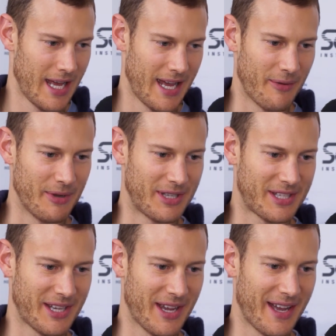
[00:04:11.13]
It
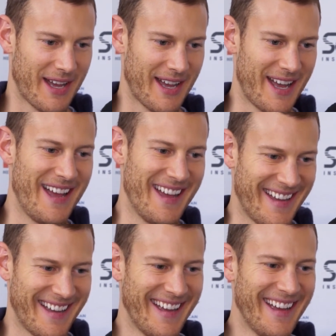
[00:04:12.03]
was
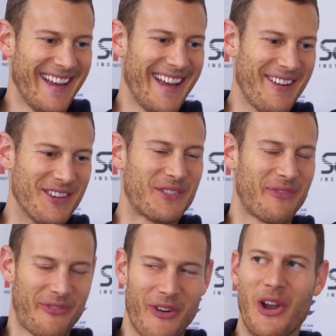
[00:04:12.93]
it was
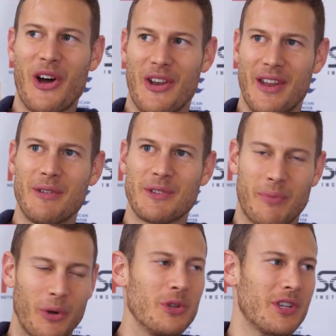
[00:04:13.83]
full on. It was
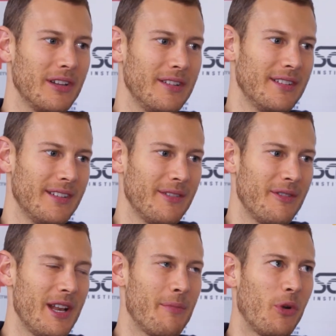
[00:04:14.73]
brutal,
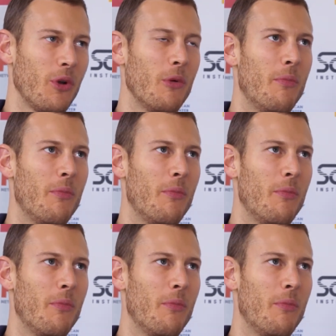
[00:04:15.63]
really brutal.